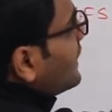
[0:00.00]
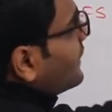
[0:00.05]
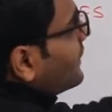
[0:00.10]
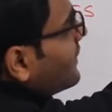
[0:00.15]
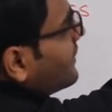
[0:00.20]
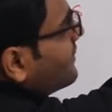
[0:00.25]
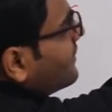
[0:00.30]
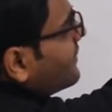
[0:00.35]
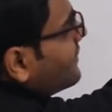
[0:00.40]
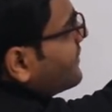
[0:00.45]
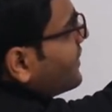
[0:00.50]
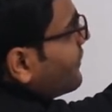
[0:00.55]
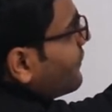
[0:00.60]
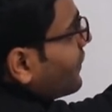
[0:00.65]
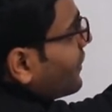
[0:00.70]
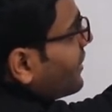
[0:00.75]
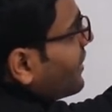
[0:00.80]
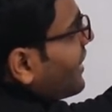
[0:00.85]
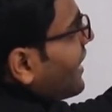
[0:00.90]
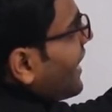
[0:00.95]
this
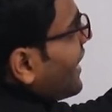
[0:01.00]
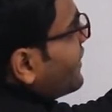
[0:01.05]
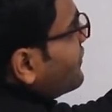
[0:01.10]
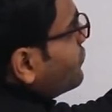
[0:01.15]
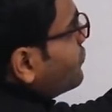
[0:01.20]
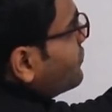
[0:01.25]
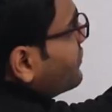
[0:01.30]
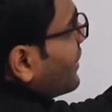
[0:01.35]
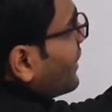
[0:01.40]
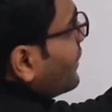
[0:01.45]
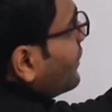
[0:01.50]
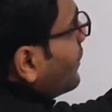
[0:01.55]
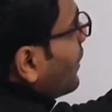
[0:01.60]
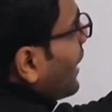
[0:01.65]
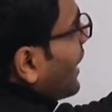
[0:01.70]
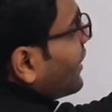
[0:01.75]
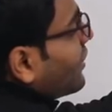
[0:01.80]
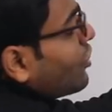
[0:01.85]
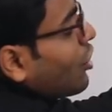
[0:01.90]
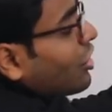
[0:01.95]
receiver has to send
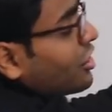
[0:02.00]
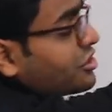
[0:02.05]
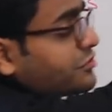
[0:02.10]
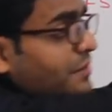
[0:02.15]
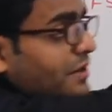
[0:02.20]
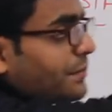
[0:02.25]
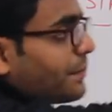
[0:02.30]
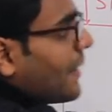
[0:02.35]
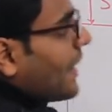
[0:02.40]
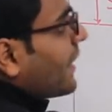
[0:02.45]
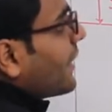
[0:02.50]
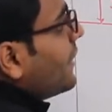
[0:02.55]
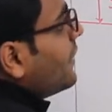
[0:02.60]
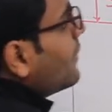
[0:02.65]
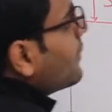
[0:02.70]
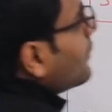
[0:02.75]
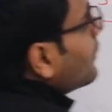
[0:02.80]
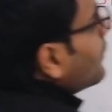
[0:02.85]
acknowledgement packet